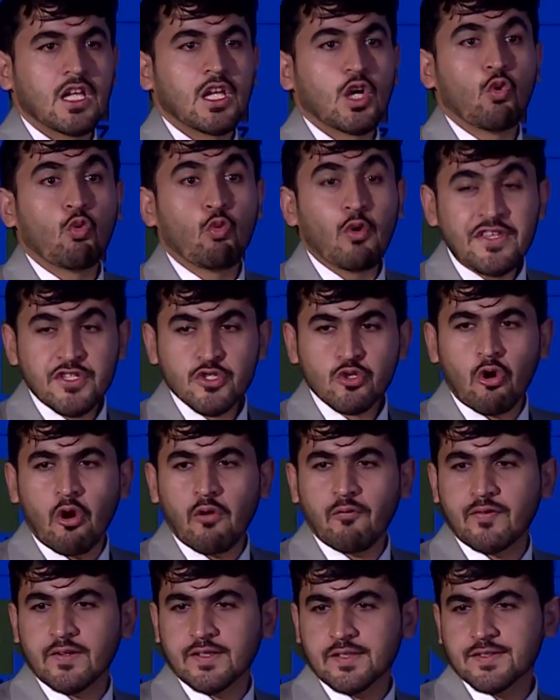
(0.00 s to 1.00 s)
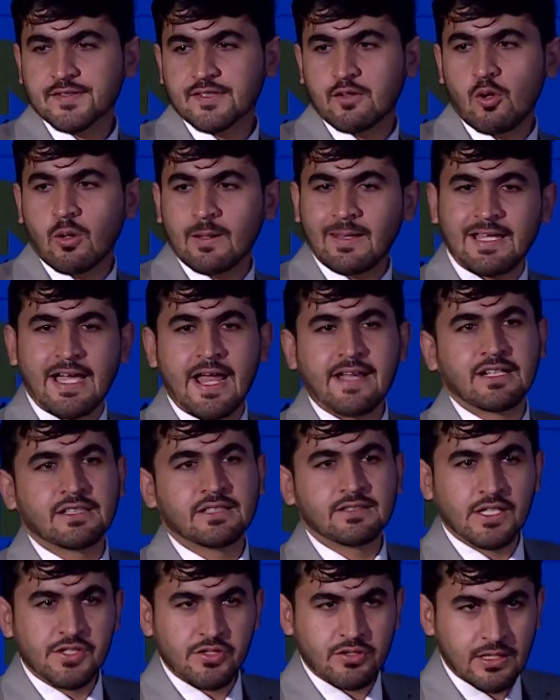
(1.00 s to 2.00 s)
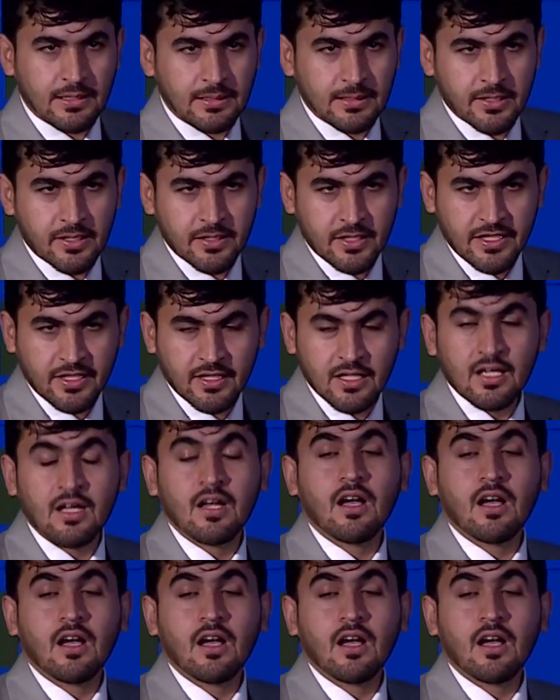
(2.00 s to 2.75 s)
which offers online and digital learning,